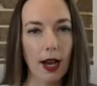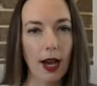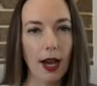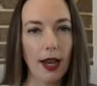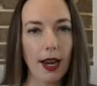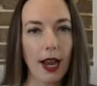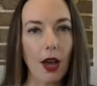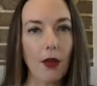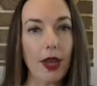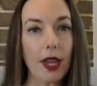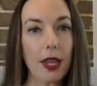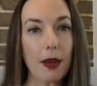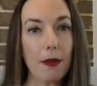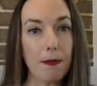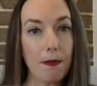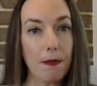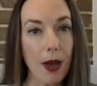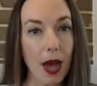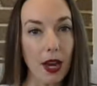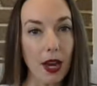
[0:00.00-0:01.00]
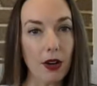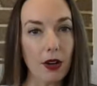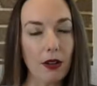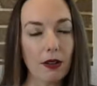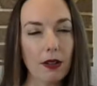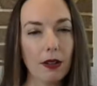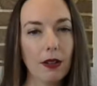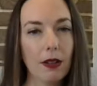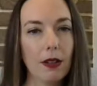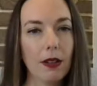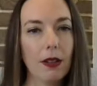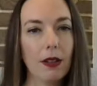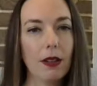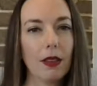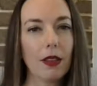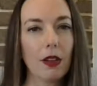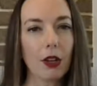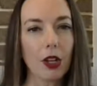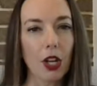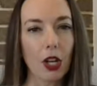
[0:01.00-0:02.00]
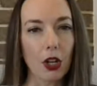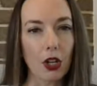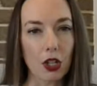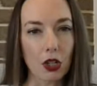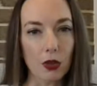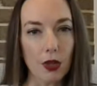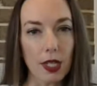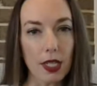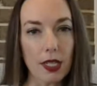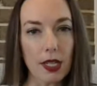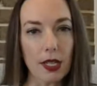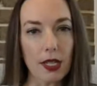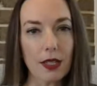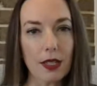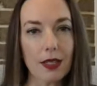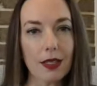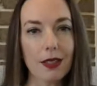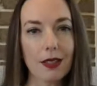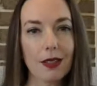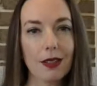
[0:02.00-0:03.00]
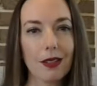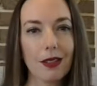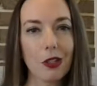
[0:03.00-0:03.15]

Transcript: on how they can better their characteristics,